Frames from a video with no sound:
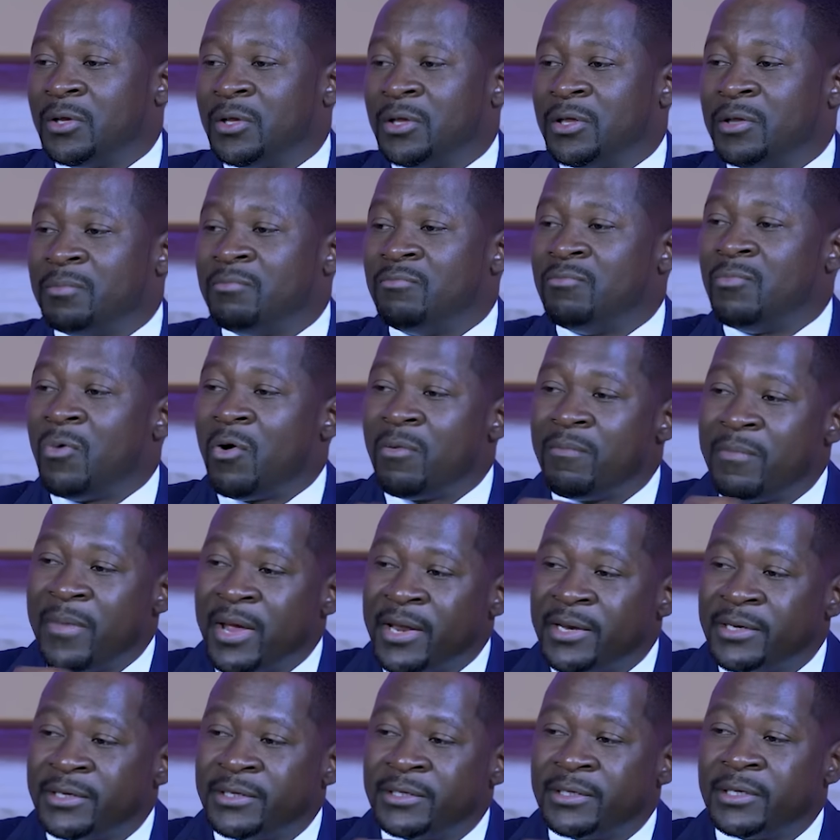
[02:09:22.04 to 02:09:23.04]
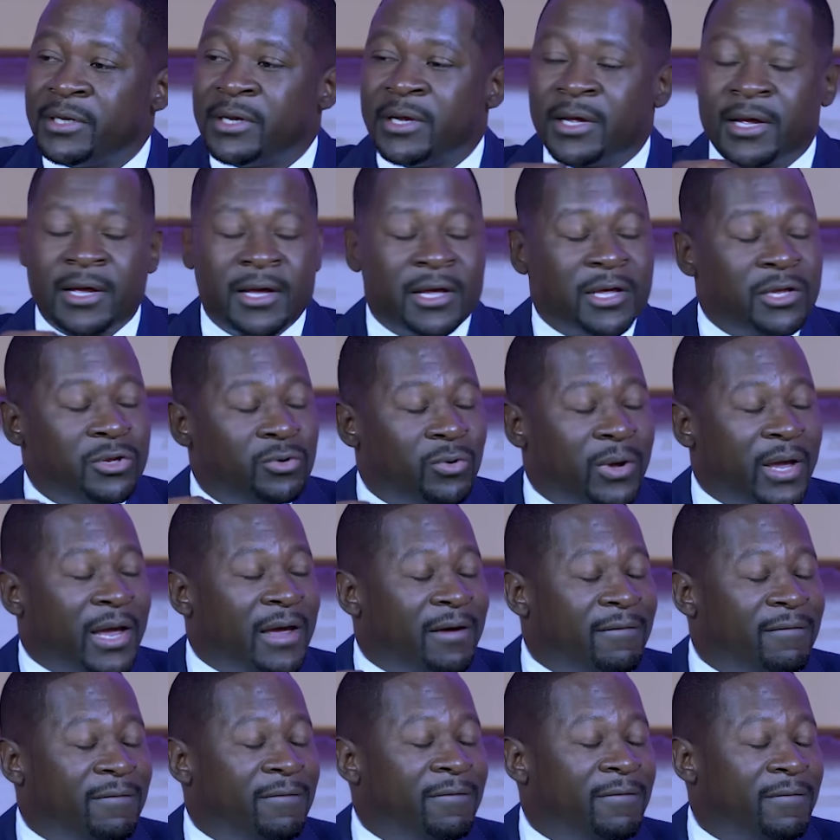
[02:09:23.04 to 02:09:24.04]
The moment you
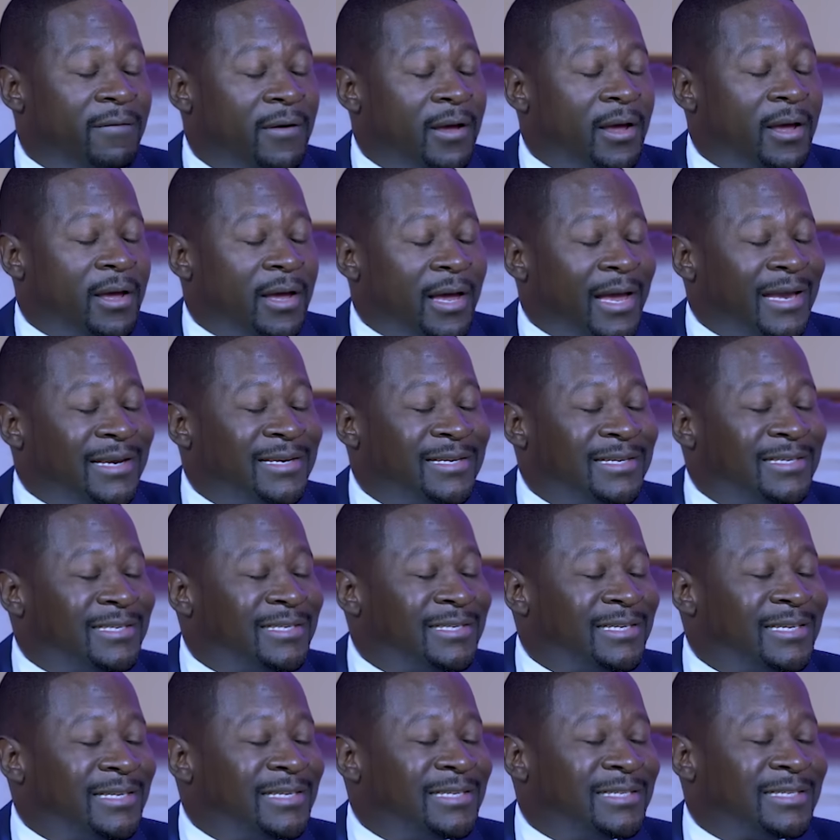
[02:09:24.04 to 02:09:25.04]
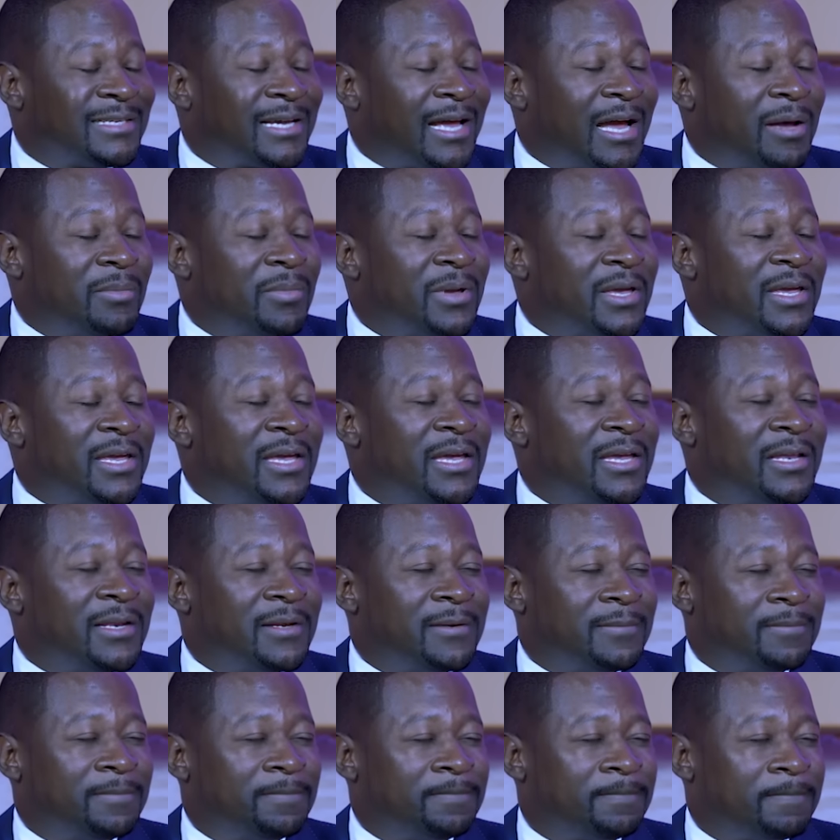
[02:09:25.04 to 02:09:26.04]
have a disease coming in,
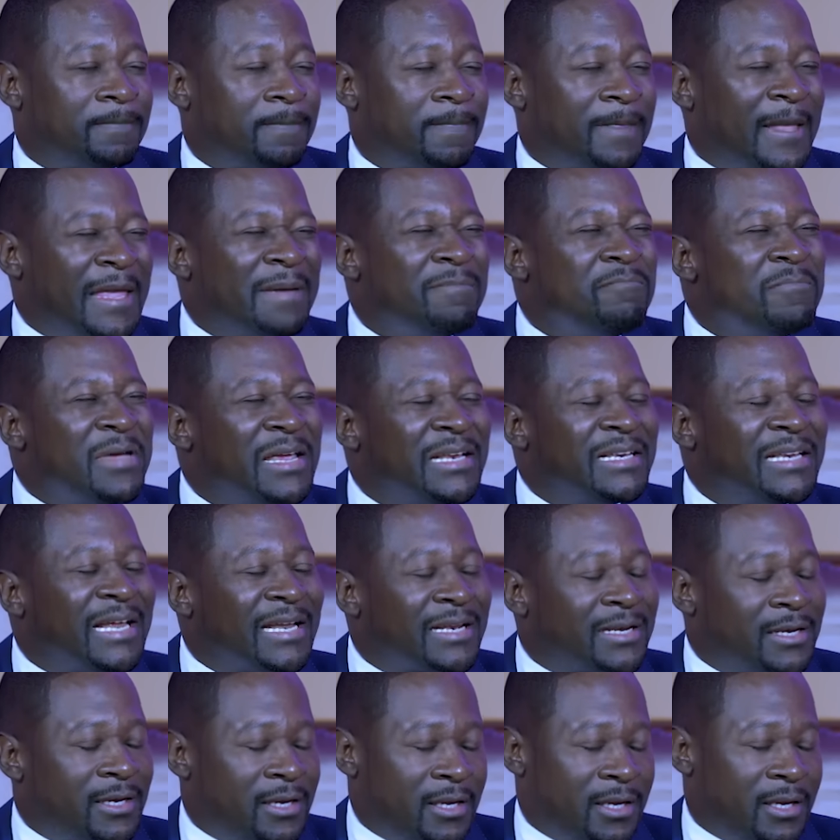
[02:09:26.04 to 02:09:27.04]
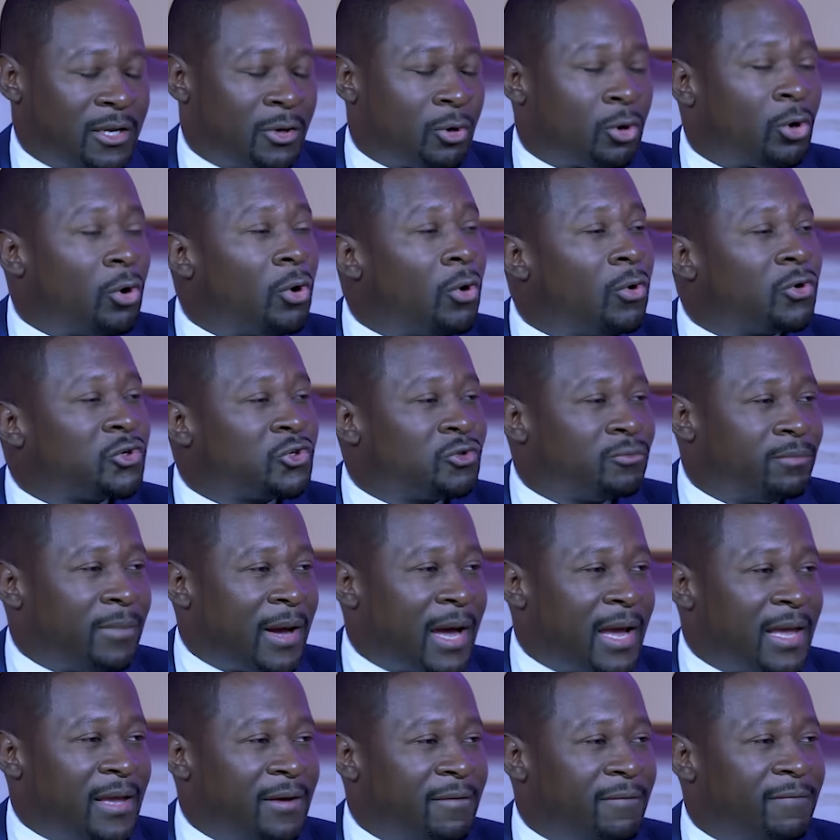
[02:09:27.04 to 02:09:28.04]
immediately close
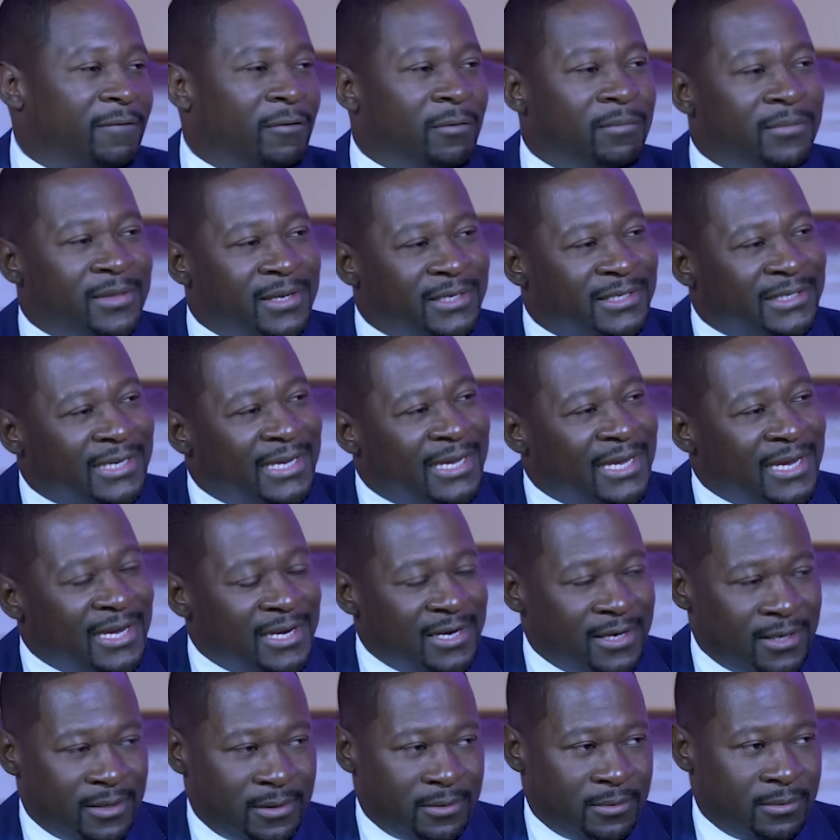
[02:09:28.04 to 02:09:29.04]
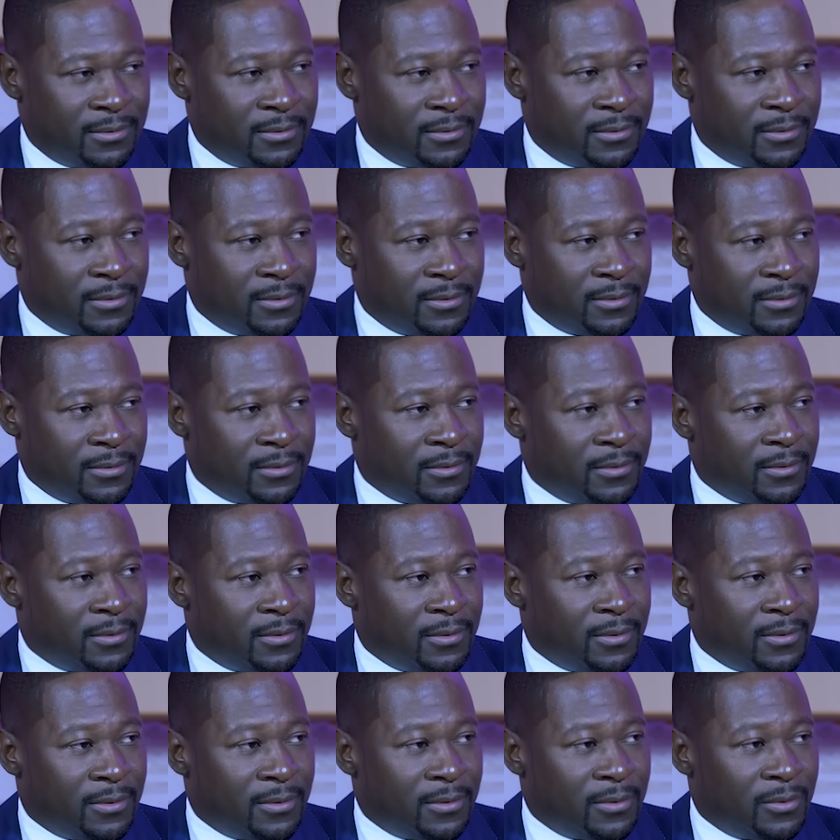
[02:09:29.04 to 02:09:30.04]
by from the skin,
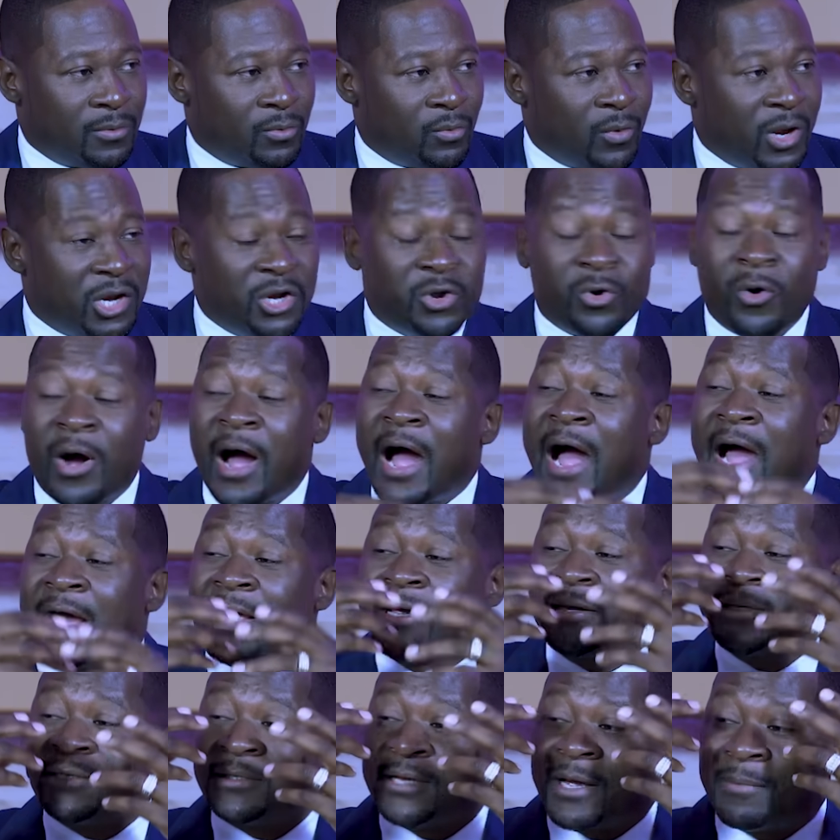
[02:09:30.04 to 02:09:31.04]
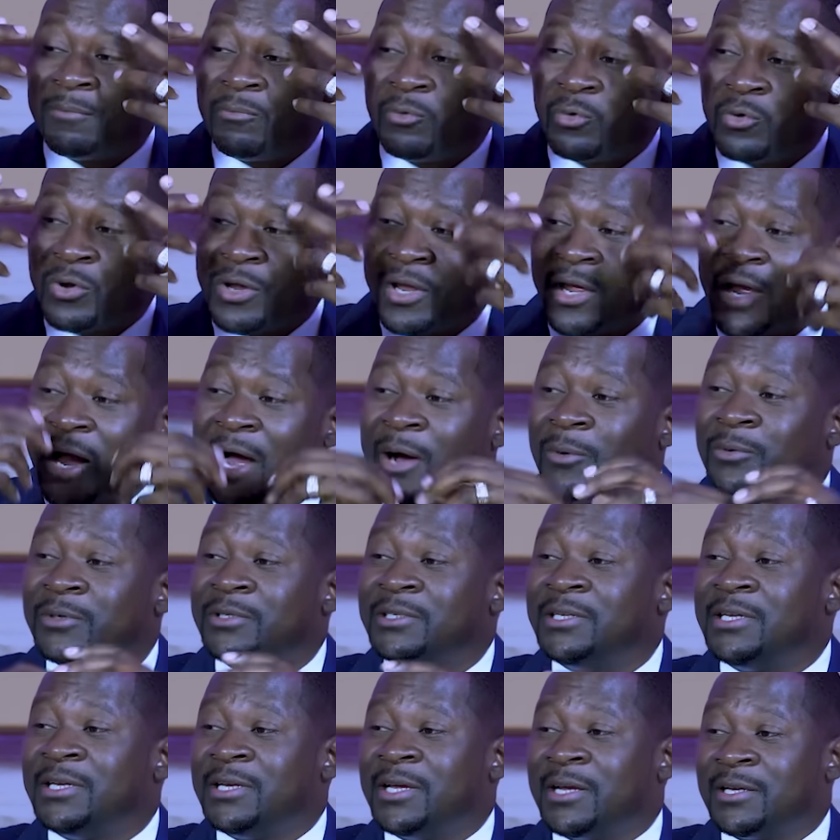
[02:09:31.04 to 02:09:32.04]
when your eyes are bringing out
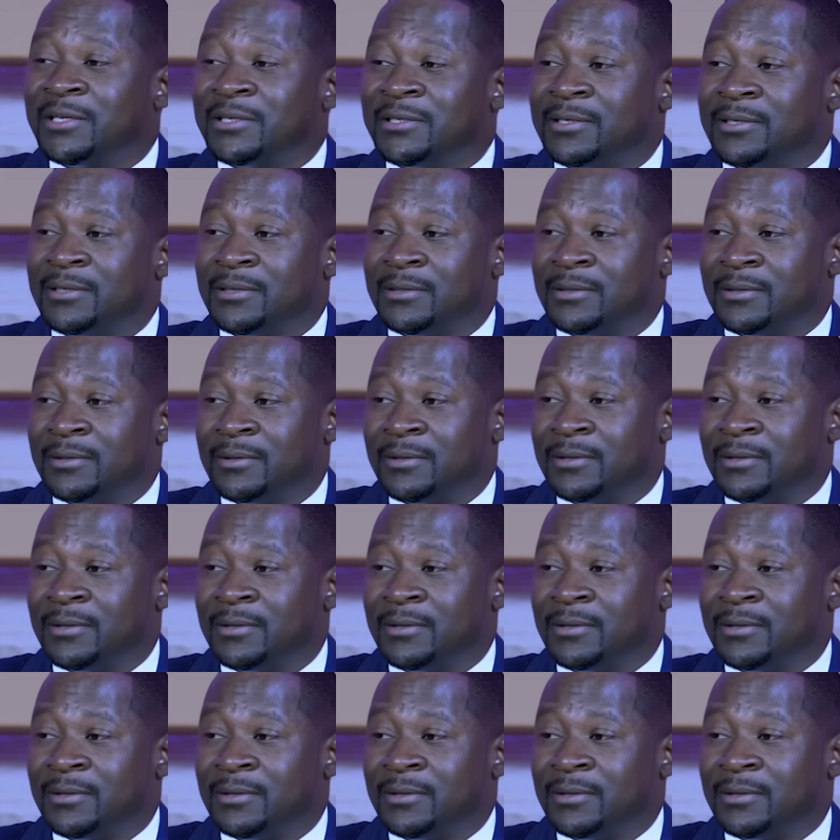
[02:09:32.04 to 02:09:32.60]
tears,